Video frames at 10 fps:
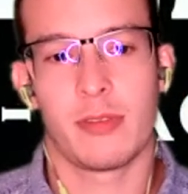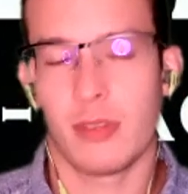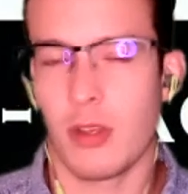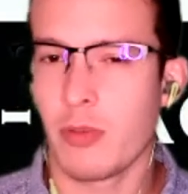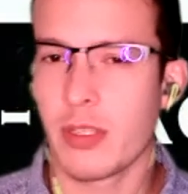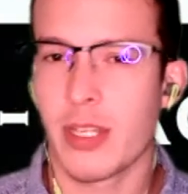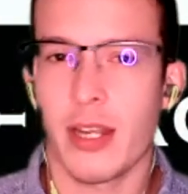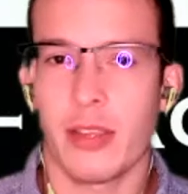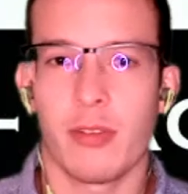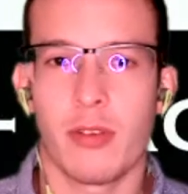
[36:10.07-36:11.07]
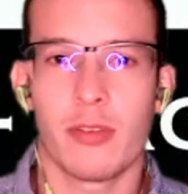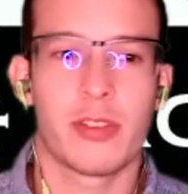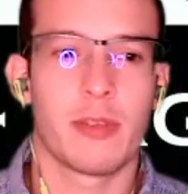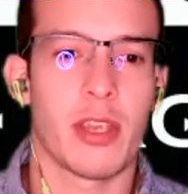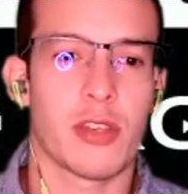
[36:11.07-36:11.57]
Always got to throw in
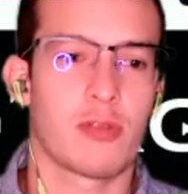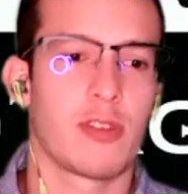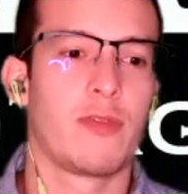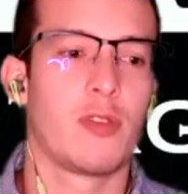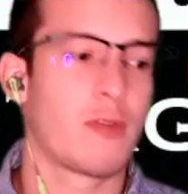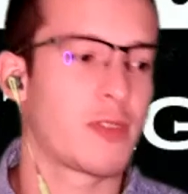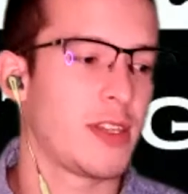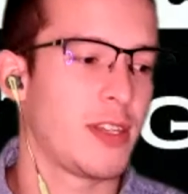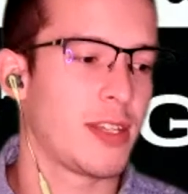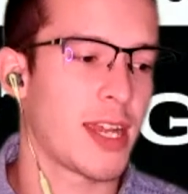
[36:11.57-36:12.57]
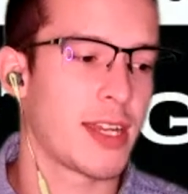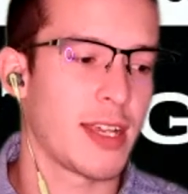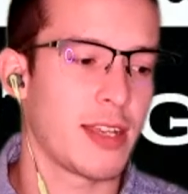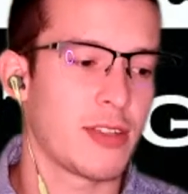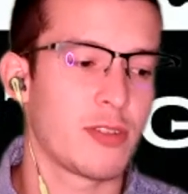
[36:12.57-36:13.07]
some history of UFC and
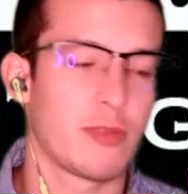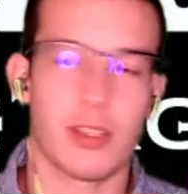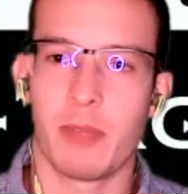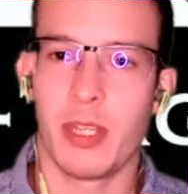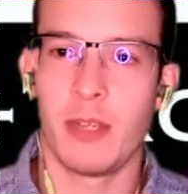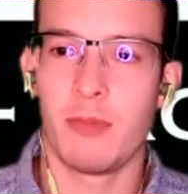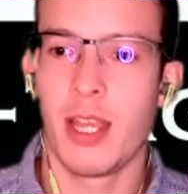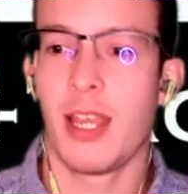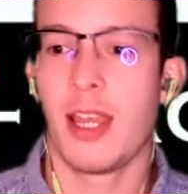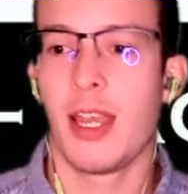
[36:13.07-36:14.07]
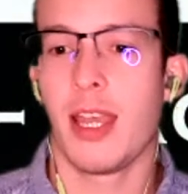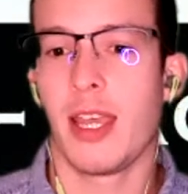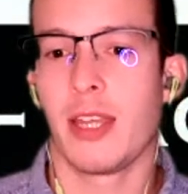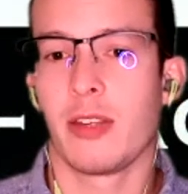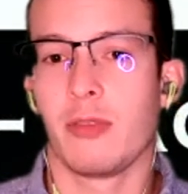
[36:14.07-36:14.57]
ideology with Khabib.
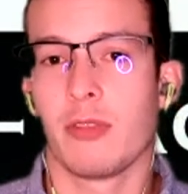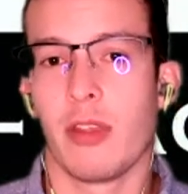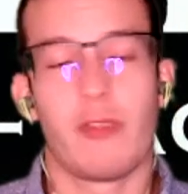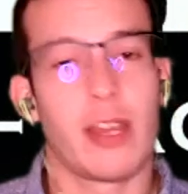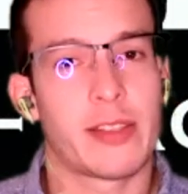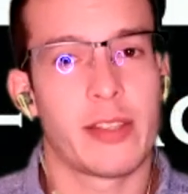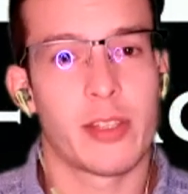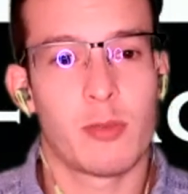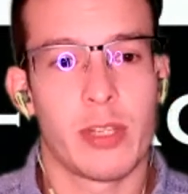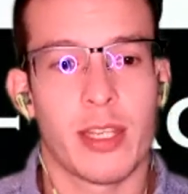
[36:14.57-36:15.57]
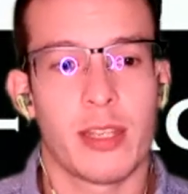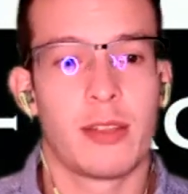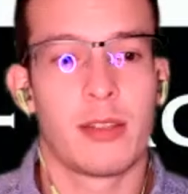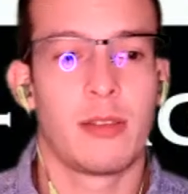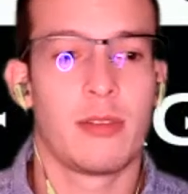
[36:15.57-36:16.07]
And great fights this
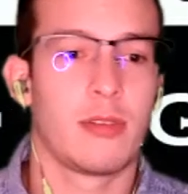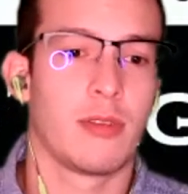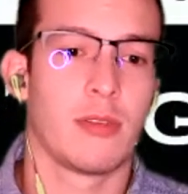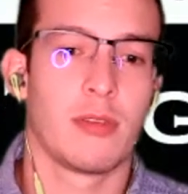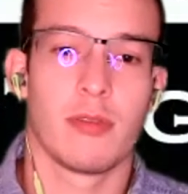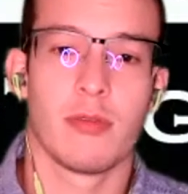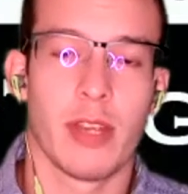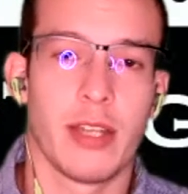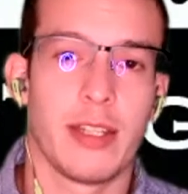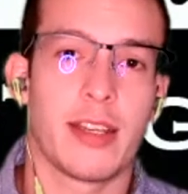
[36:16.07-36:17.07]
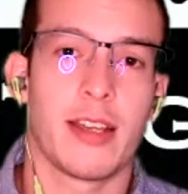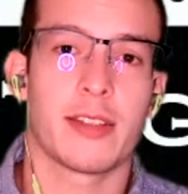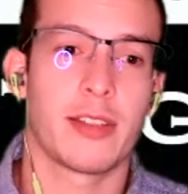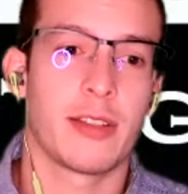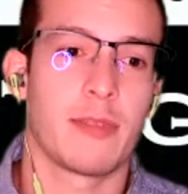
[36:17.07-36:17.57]
weekend. Randy
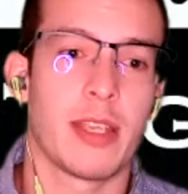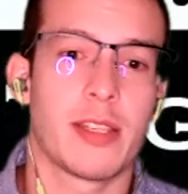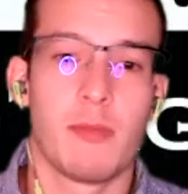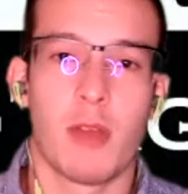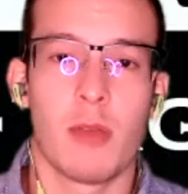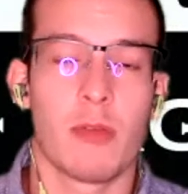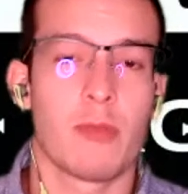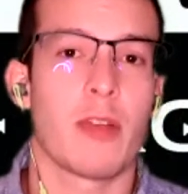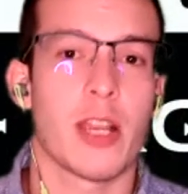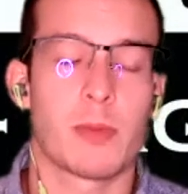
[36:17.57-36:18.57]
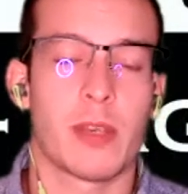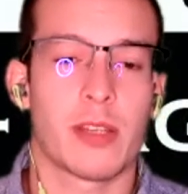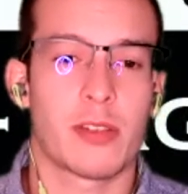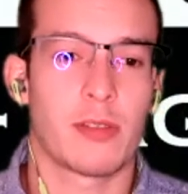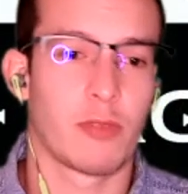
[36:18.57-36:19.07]
Costa, Macy Barber,
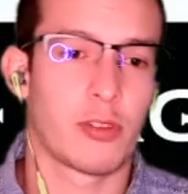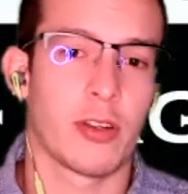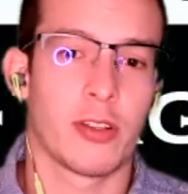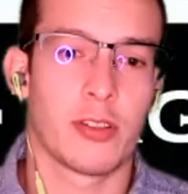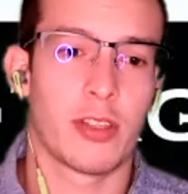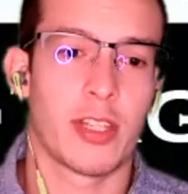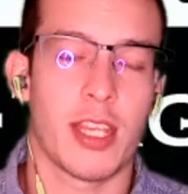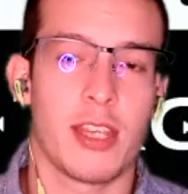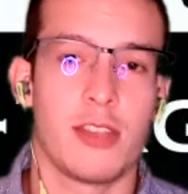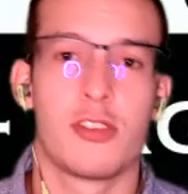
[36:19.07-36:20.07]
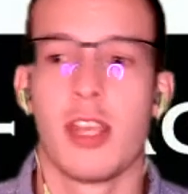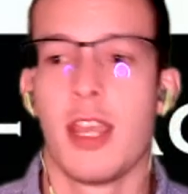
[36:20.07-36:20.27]
prospects returning to the cage.